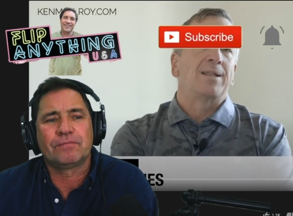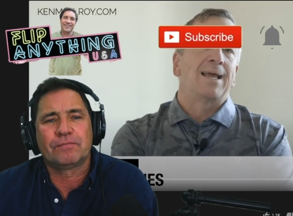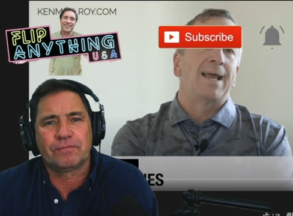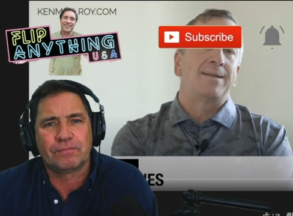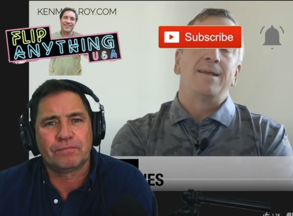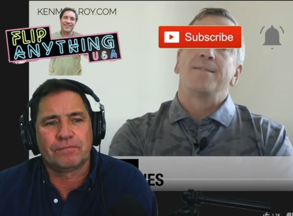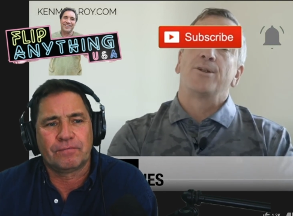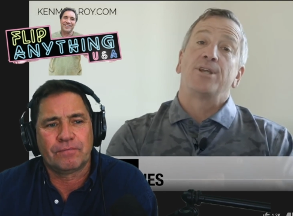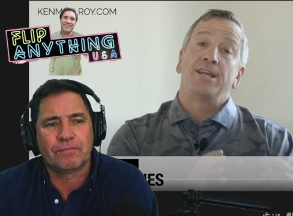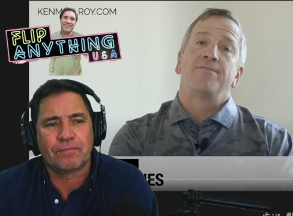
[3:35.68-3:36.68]
Speaker 1: want land
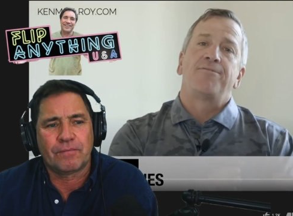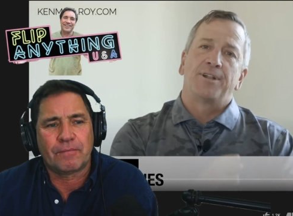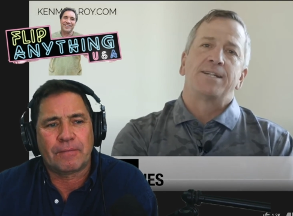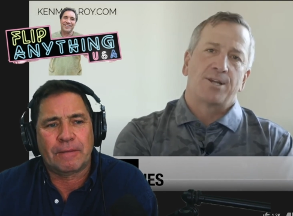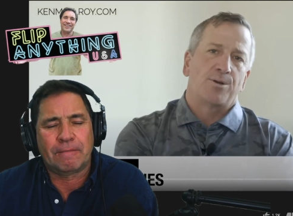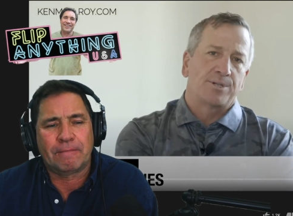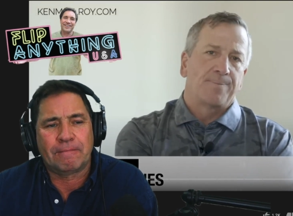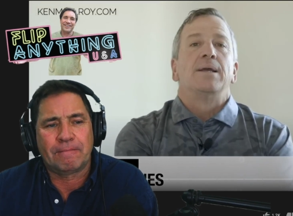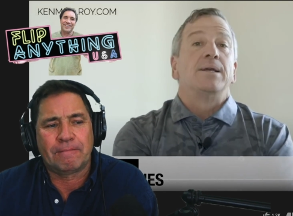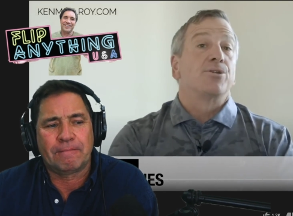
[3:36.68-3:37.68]
that are in flood
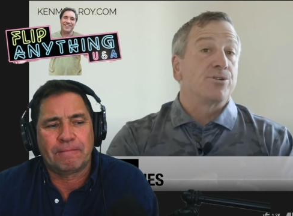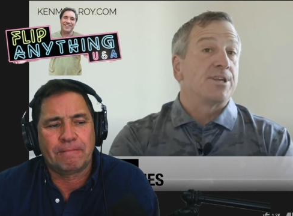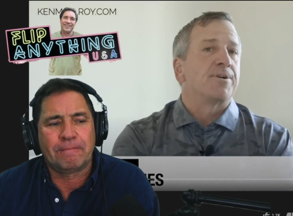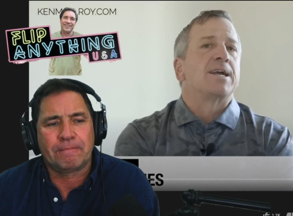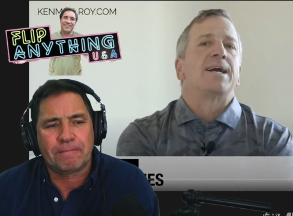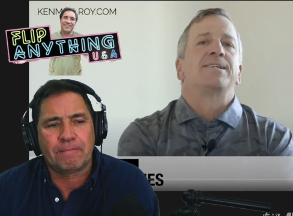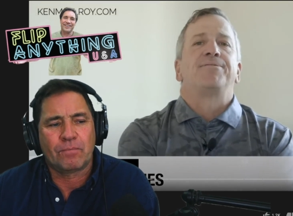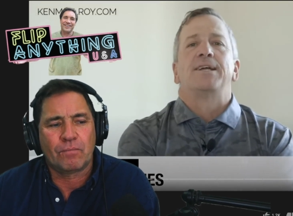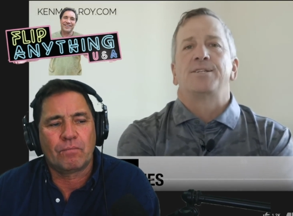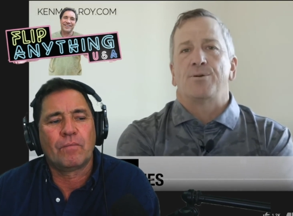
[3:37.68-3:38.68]
zones. So there's different
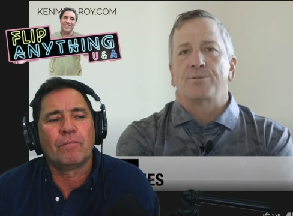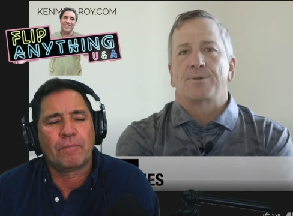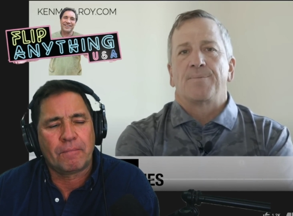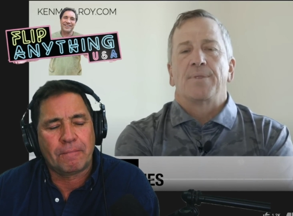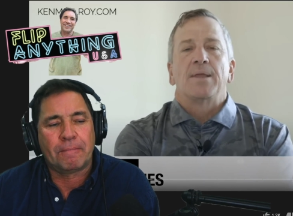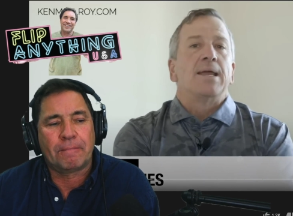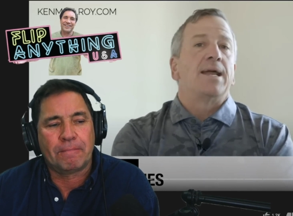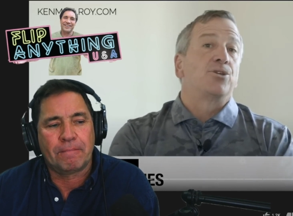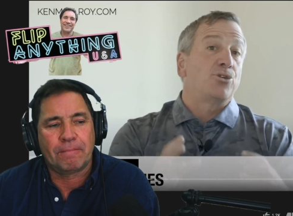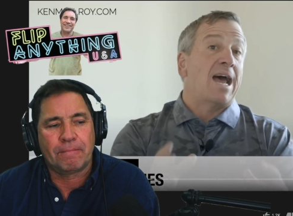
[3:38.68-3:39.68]
kinds of flood zones.
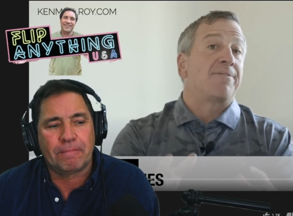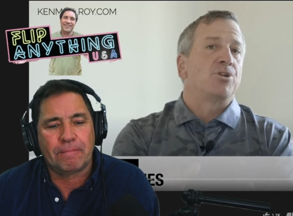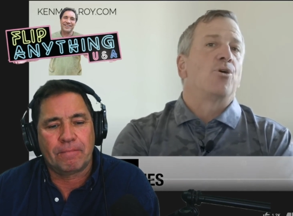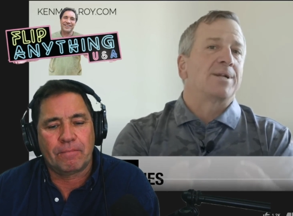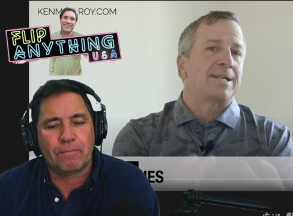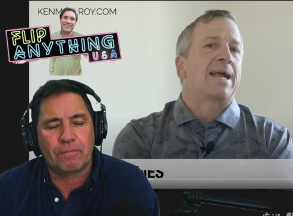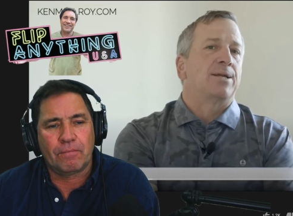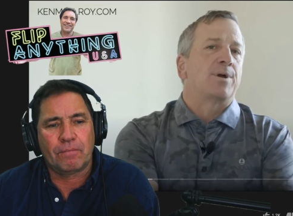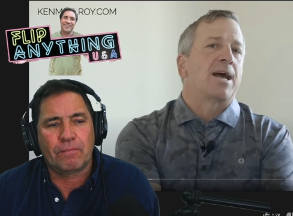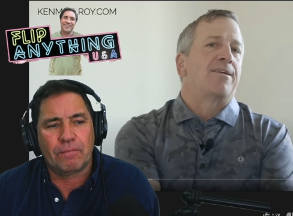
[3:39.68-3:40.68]
And so you have to know
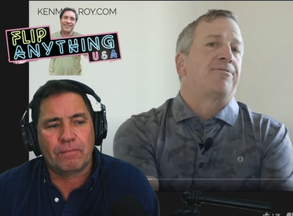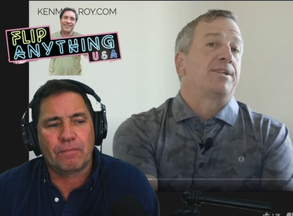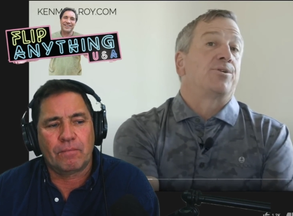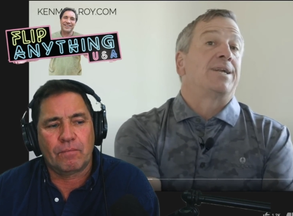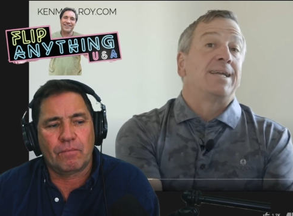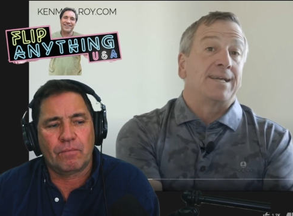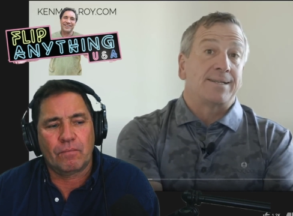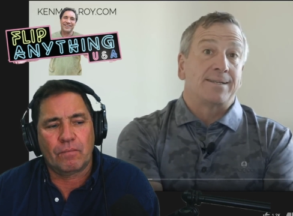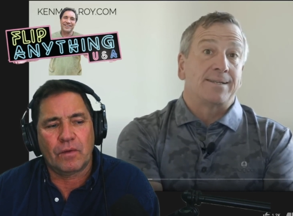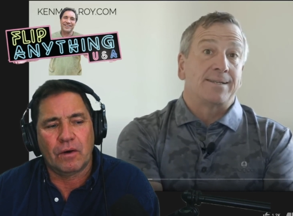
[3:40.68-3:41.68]
exactly what kind of flood zone it
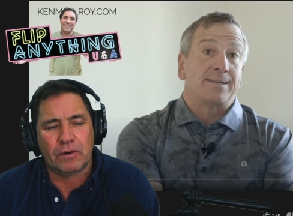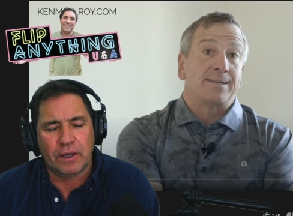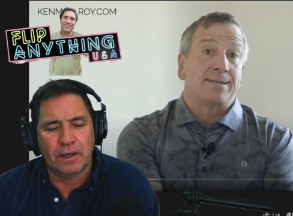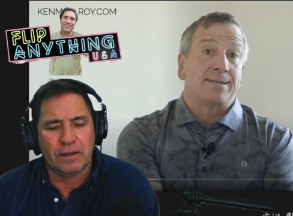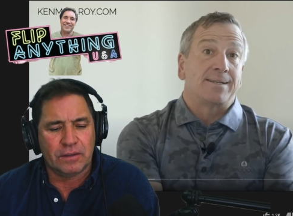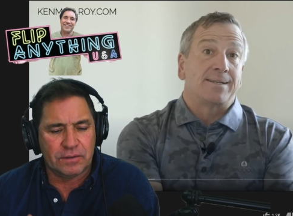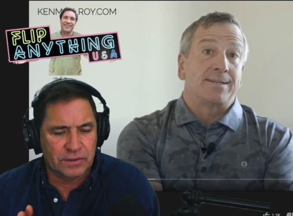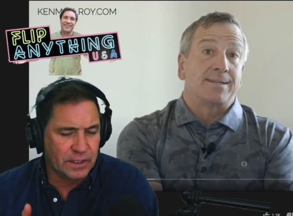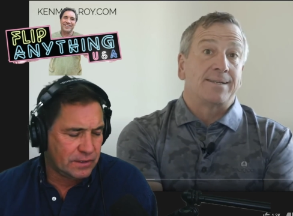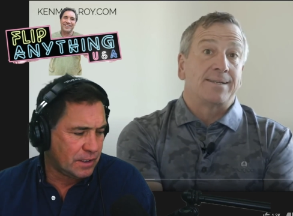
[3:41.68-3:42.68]
is.
Speaker 2: Okay, I'm going to
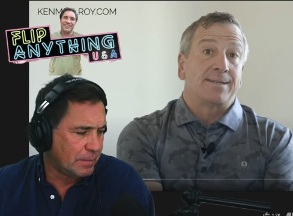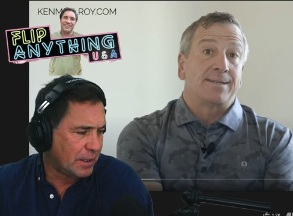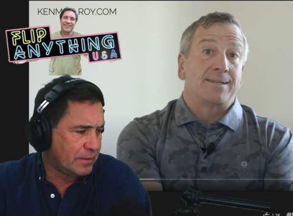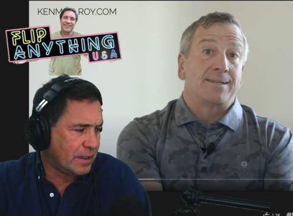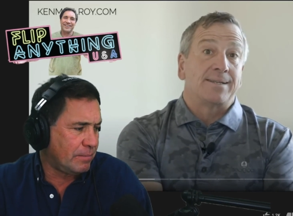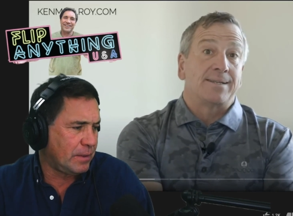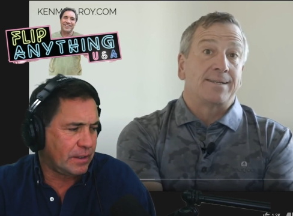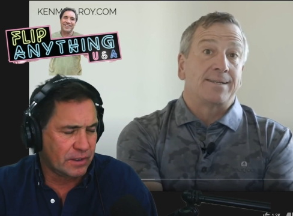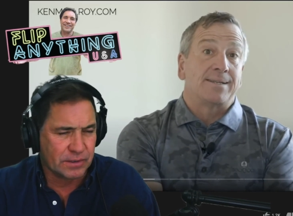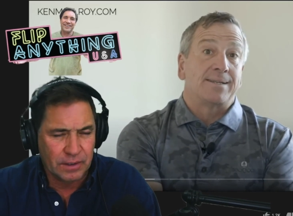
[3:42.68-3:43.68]
say something about that
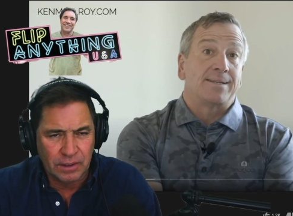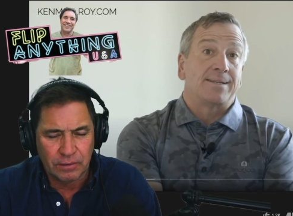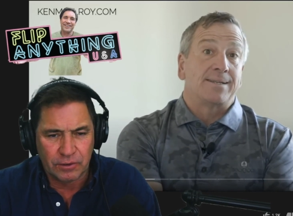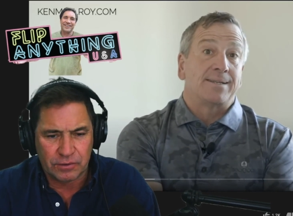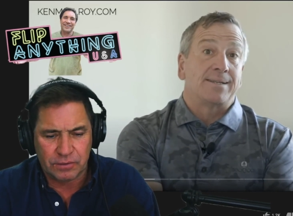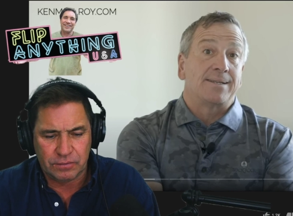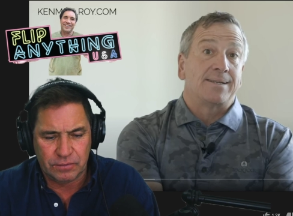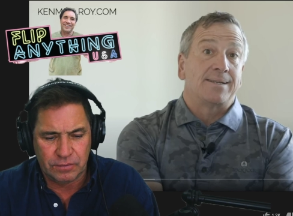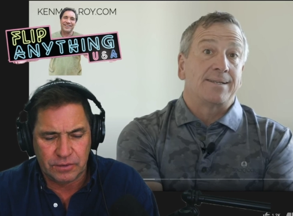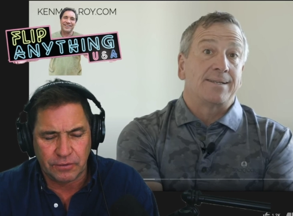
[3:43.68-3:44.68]
because there's
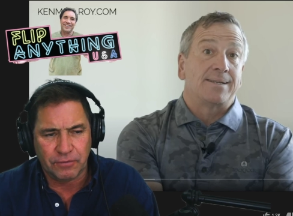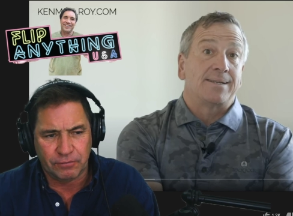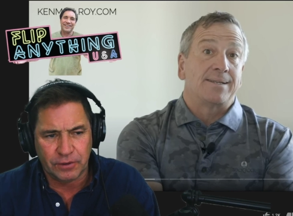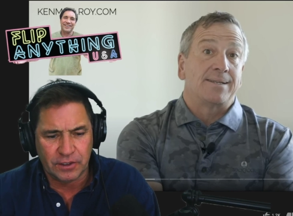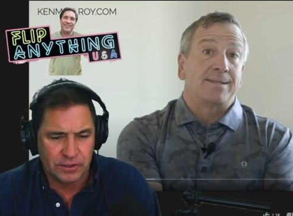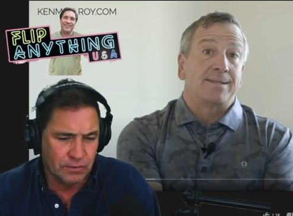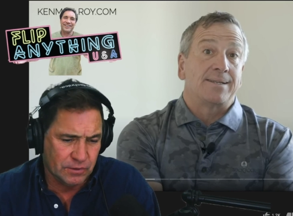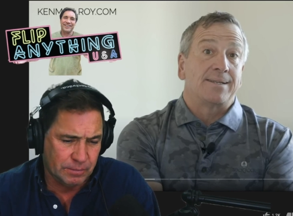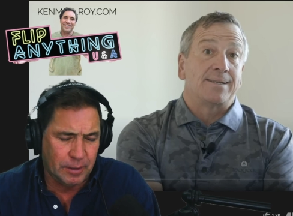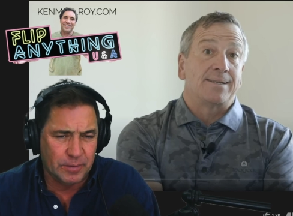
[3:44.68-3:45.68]
different flood
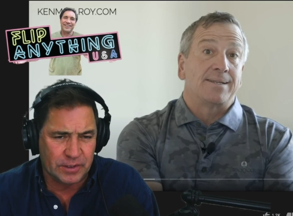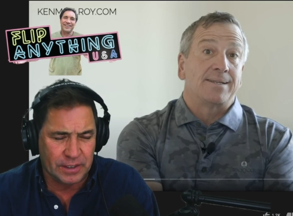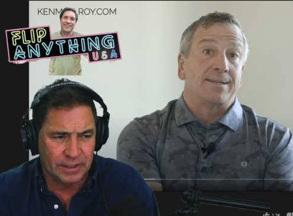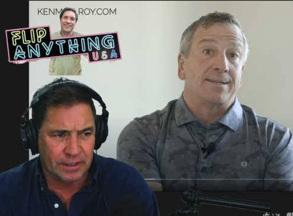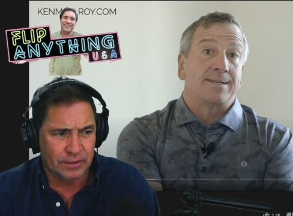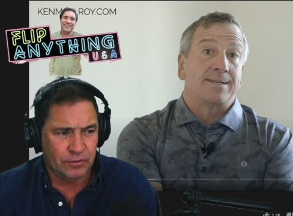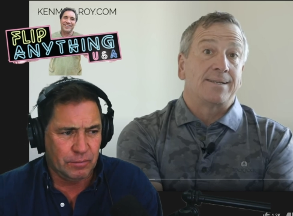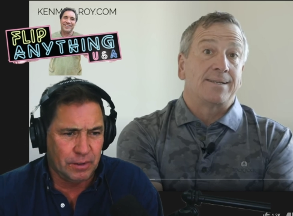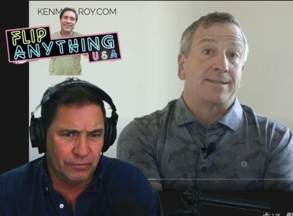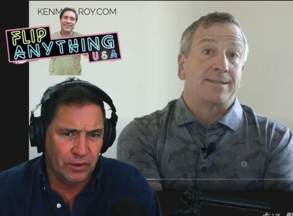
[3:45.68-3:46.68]
zones. Maybe he's going to get into
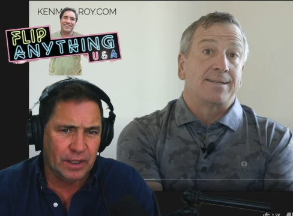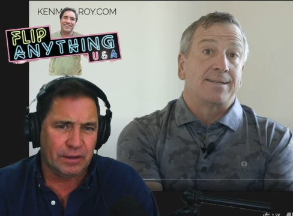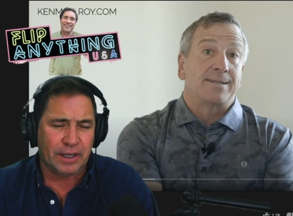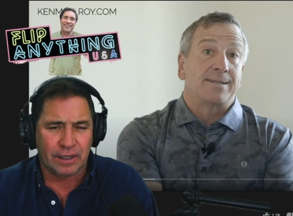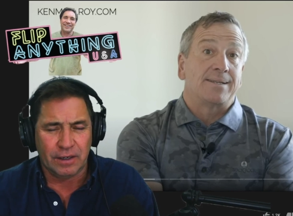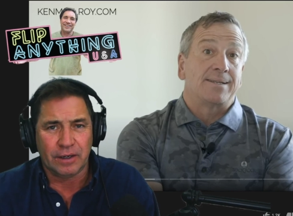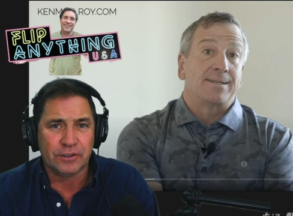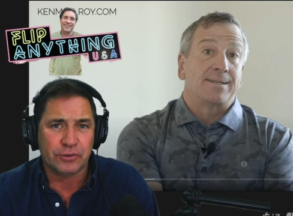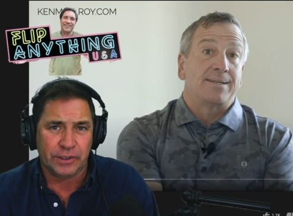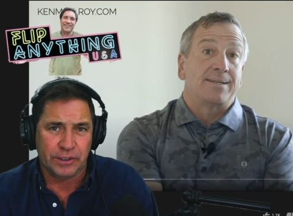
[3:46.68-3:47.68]
it, but if you get in like an 100